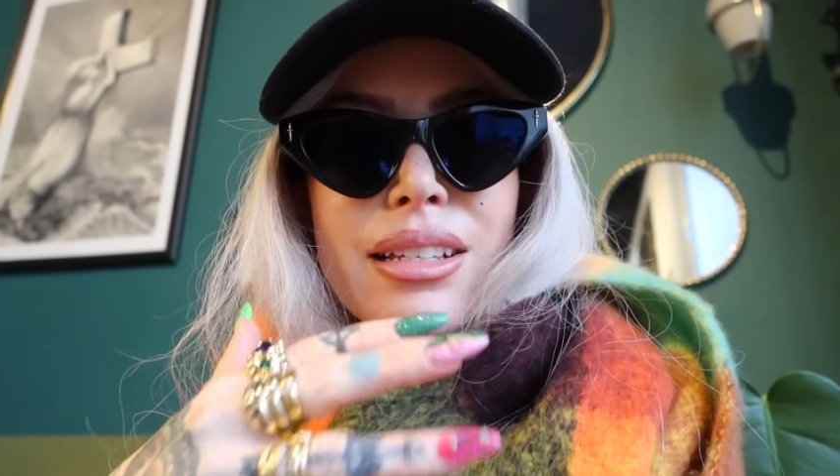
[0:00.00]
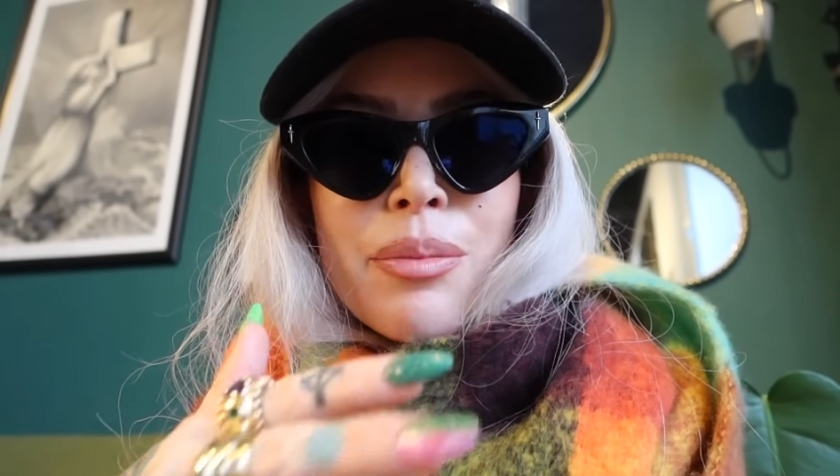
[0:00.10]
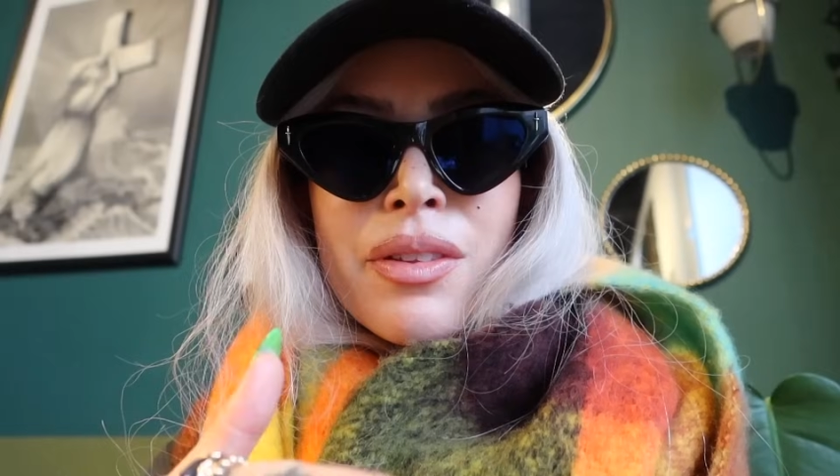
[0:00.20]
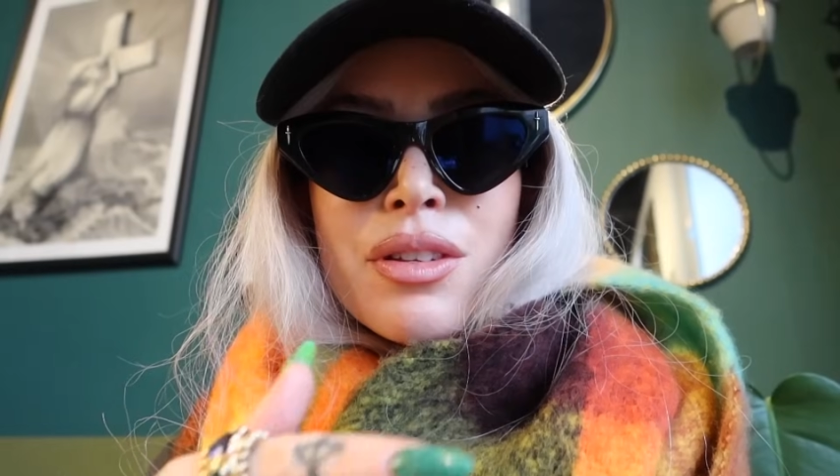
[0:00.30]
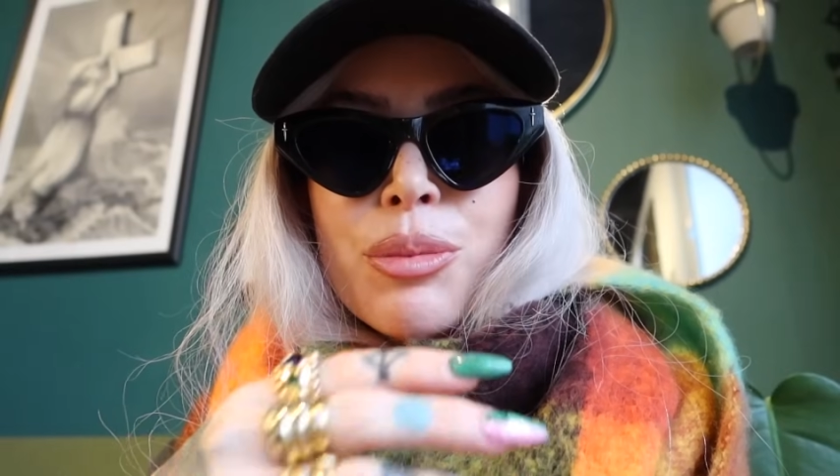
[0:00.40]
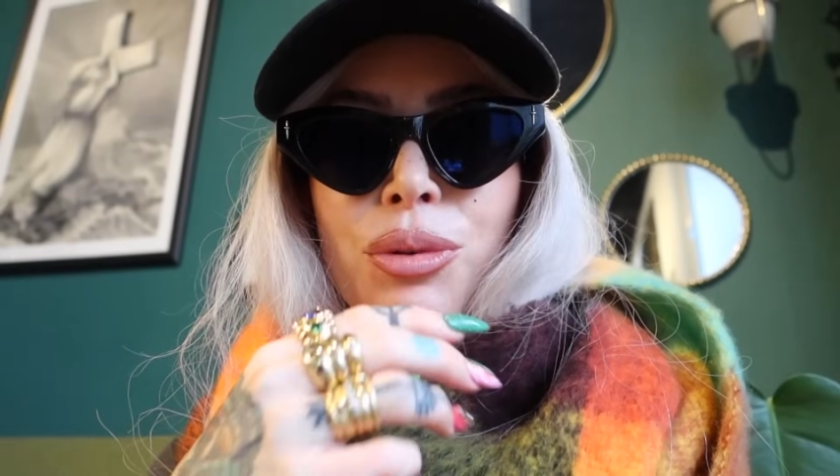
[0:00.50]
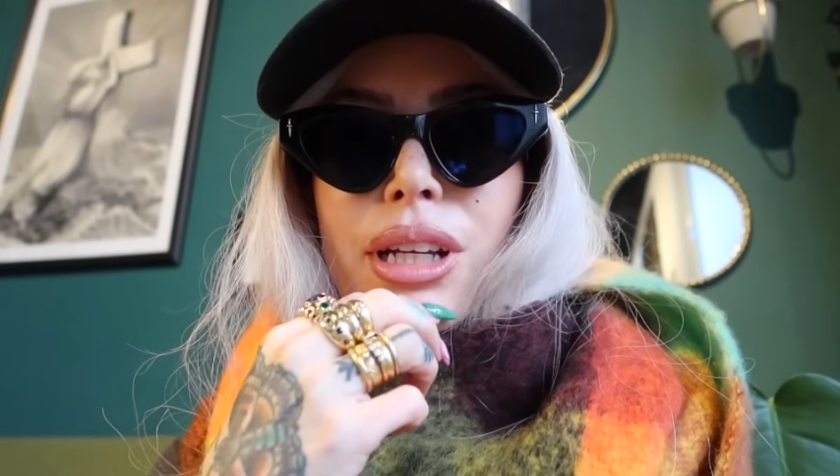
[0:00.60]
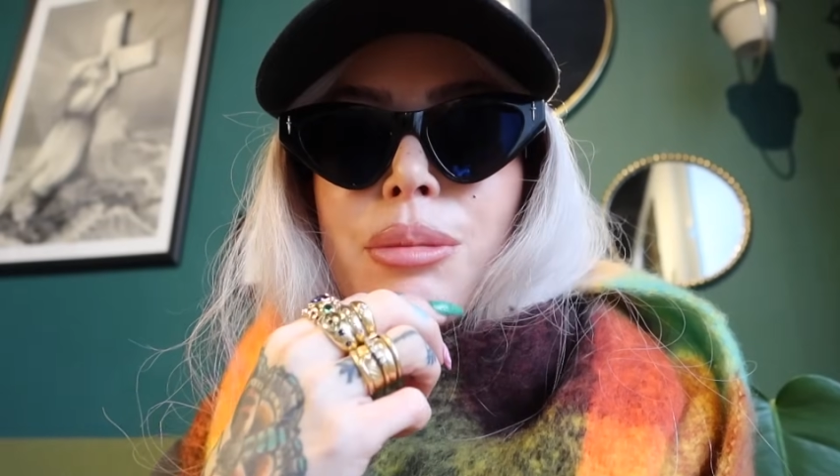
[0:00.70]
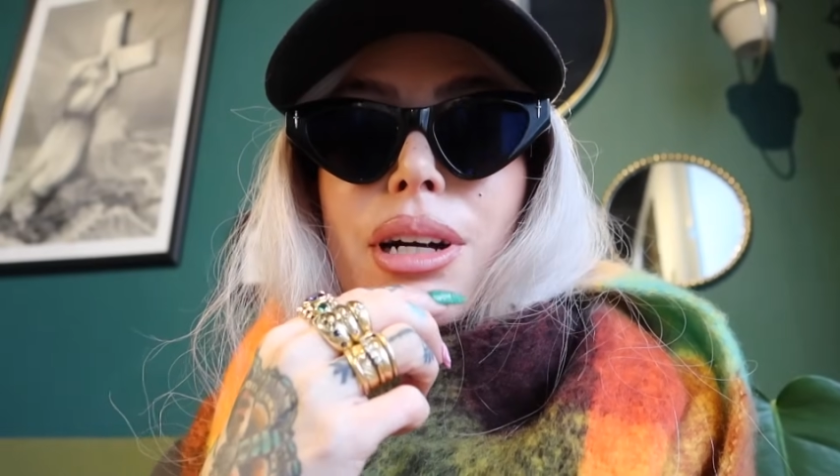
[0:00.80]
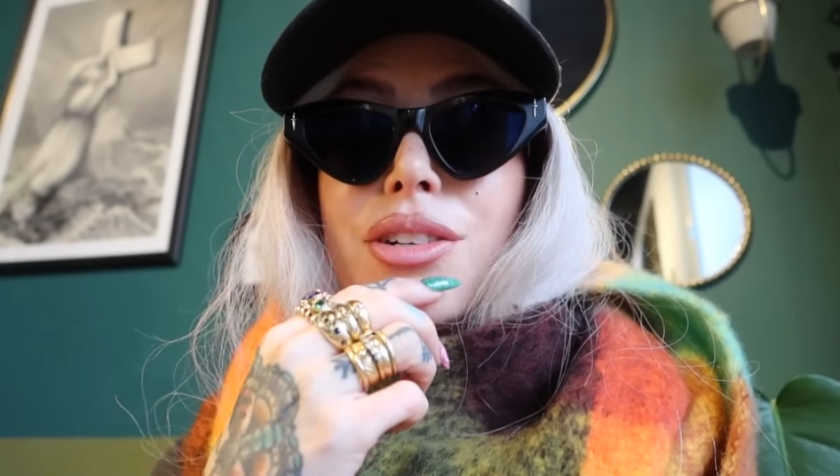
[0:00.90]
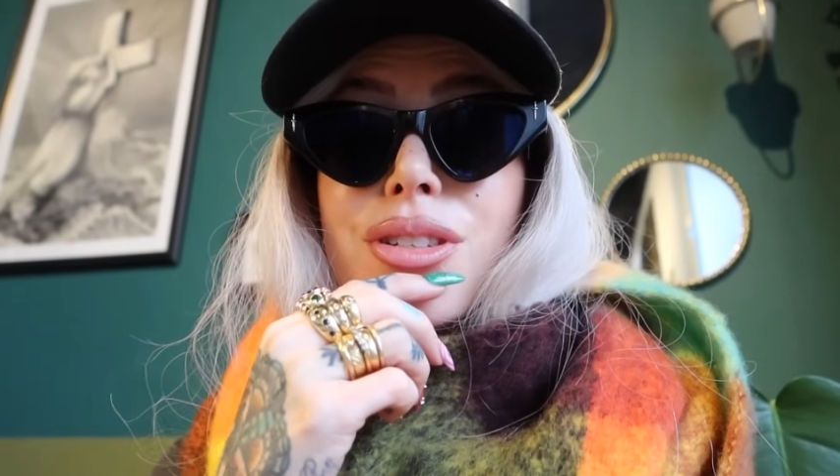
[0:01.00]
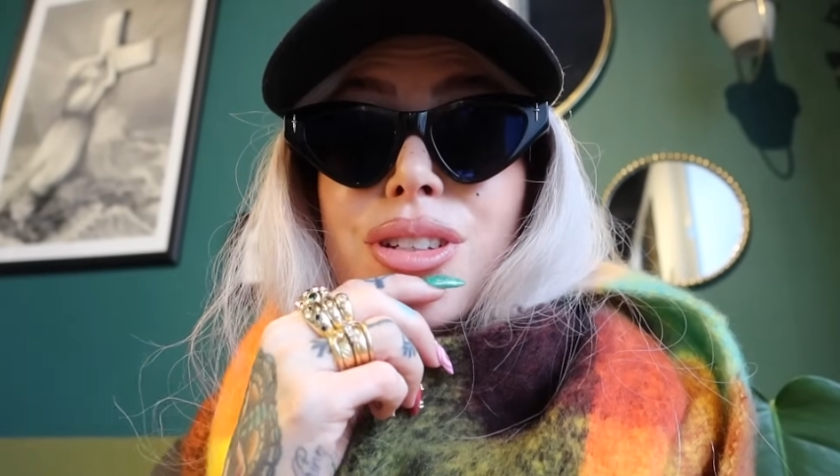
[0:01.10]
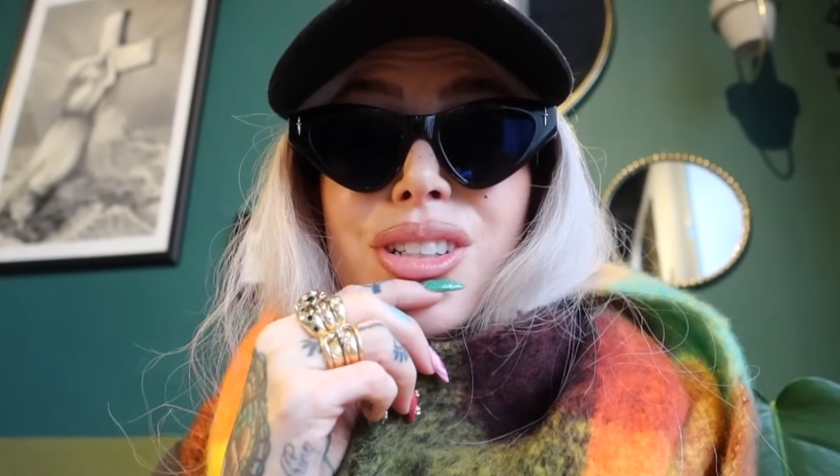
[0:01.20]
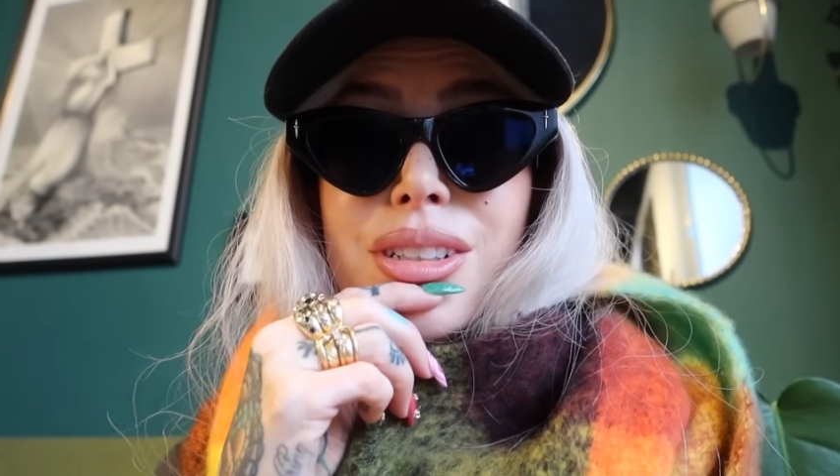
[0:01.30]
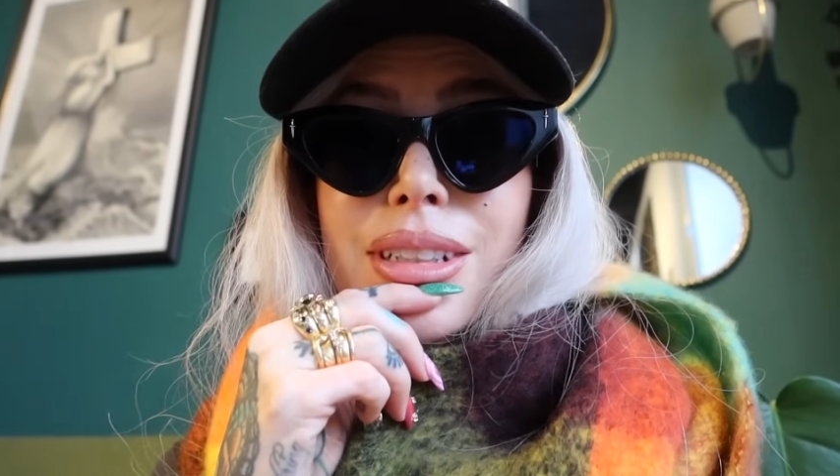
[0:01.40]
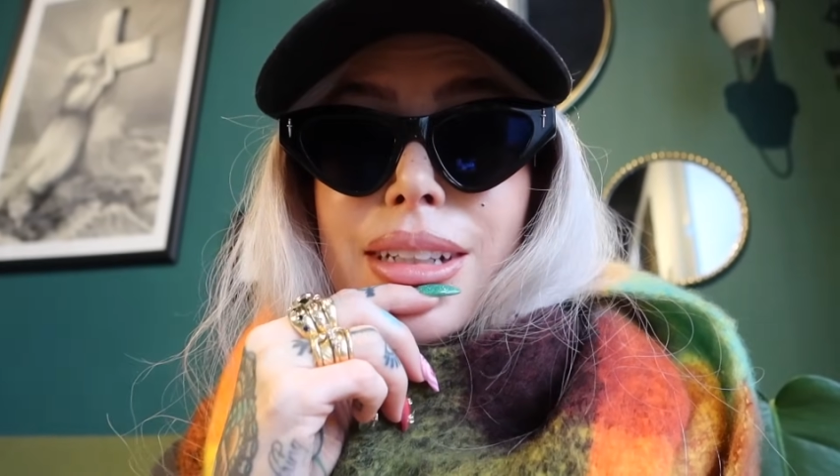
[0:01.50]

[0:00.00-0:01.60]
something this morning but I just couldn't,